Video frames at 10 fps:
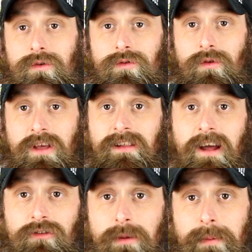So the
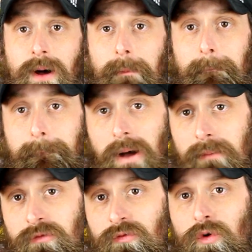electric pump
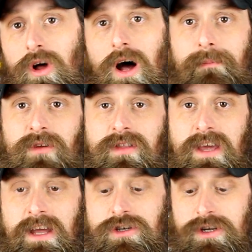pumps fuel up to
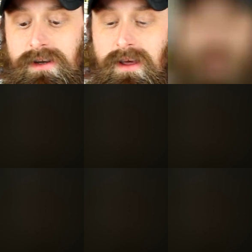the engine.